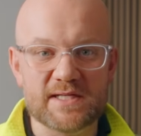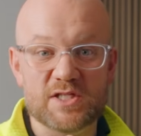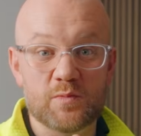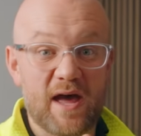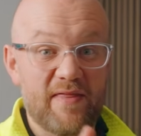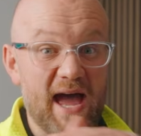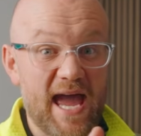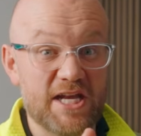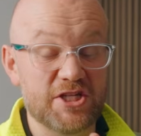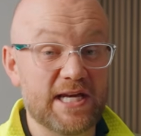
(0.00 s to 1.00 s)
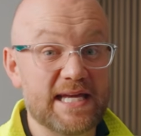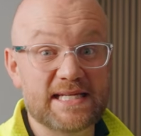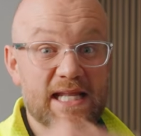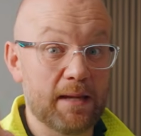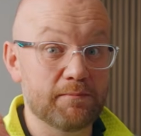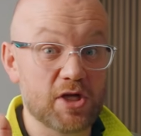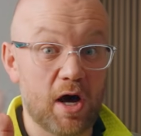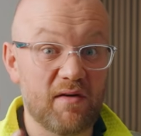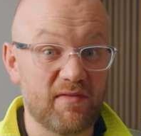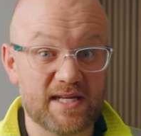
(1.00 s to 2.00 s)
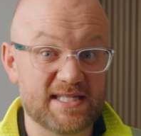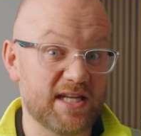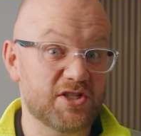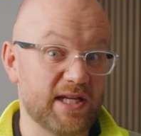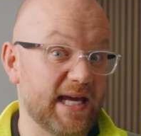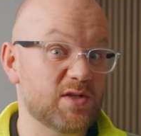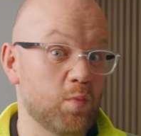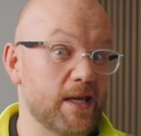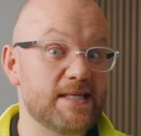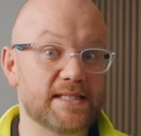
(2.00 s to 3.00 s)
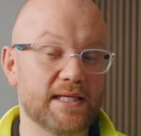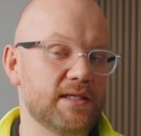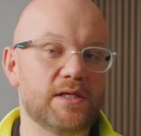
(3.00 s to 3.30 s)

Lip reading: This is where that energy gets clipped off and essentially gets wasted.